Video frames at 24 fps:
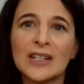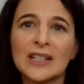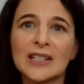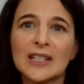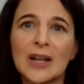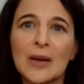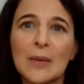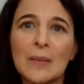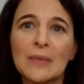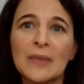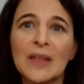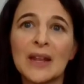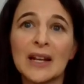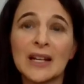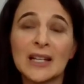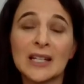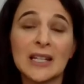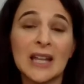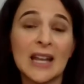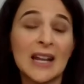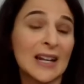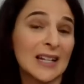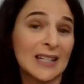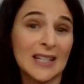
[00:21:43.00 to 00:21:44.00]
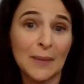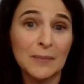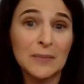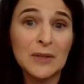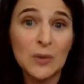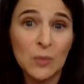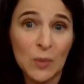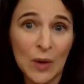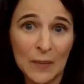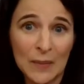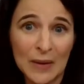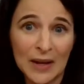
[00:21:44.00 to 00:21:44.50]
system that it
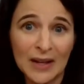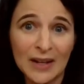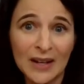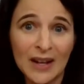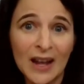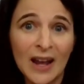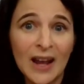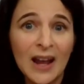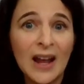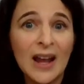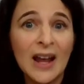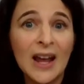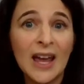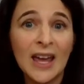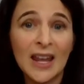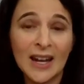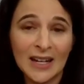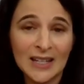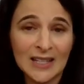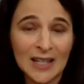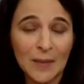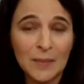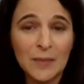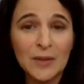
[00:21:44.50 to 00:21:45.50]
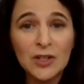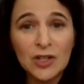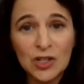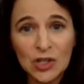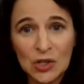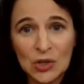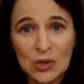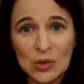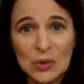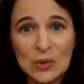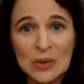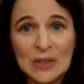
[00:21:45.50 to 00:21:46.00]
accepted women, it accepted
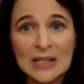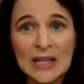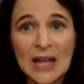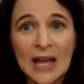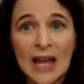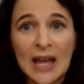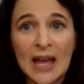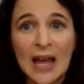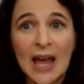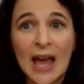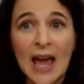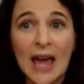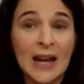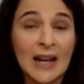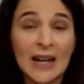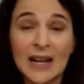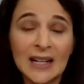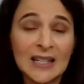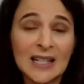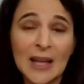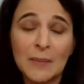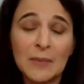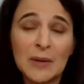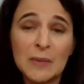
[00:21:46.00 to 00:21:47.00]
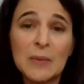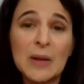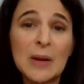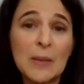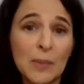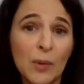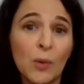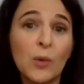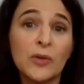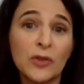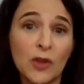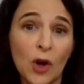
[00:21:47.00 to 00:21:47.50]
Jews, and it accepted
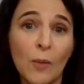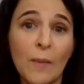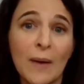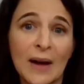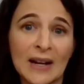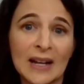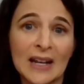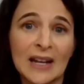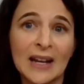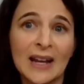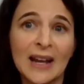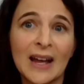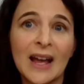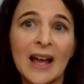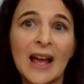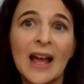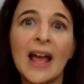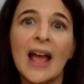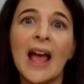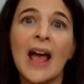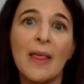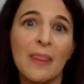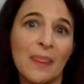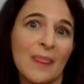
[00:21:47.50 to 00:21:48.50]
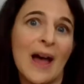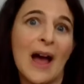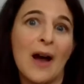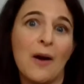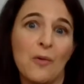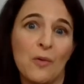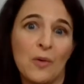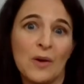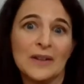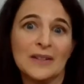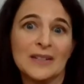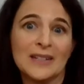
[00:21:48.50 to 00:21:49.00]
people with no money. And that
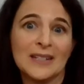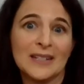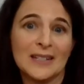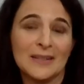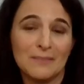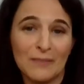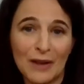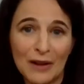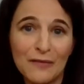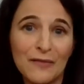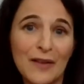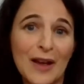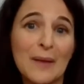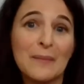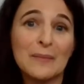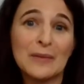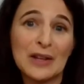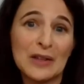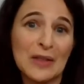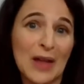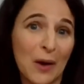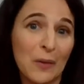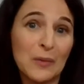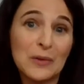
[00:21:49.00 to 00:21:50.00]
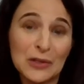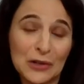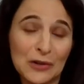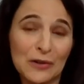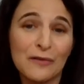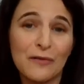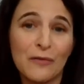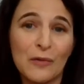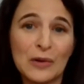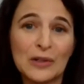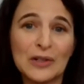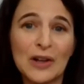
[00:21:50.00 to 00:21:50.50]
was my family. That was her
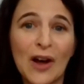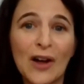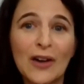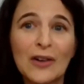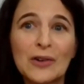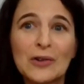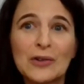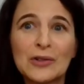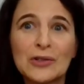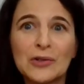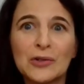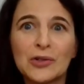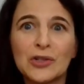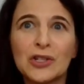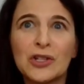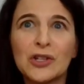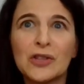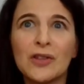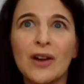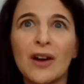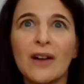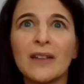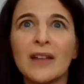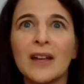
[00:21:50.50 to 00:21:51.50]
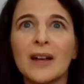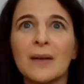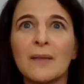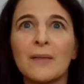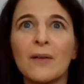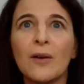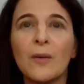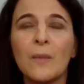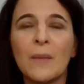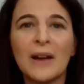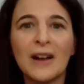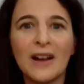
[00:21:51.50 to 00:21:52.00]
4 daughters. So she thought like,
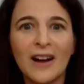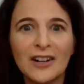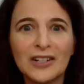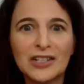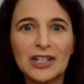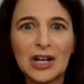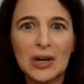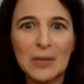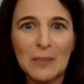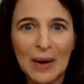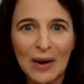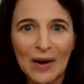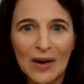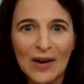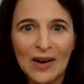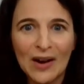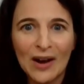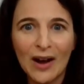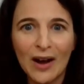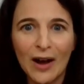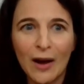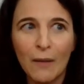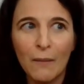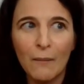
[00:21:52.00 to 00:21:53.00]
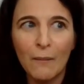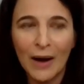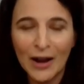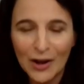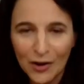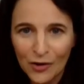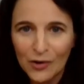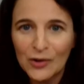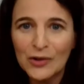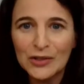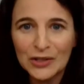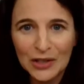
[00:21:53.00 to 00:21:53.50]
"Oh my gosh, in America, my
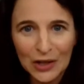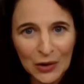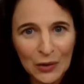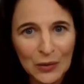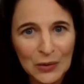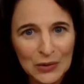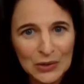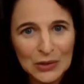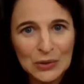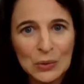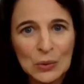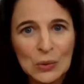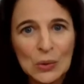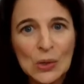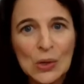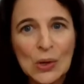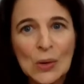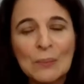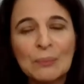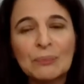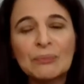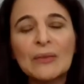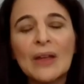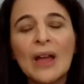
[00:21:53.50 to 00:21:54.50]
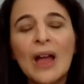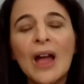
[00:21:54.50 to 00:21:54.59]
girls can go to school."